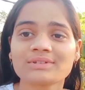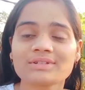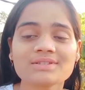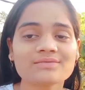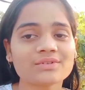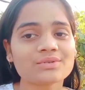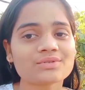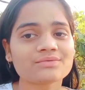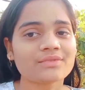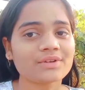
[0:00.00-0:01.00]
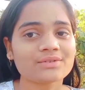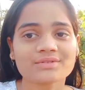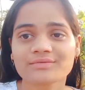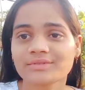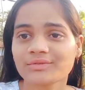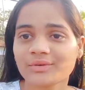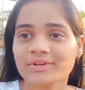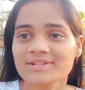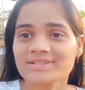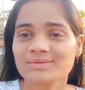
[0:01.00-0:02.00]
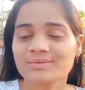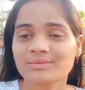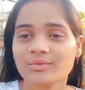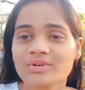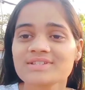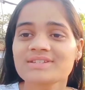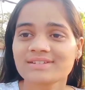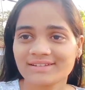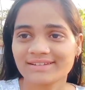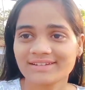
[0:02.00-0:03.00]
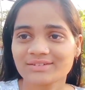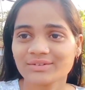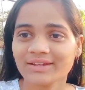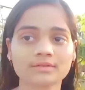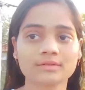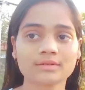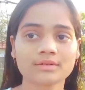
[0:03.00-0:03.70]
this video is very useful for us, so watch till the end, okay?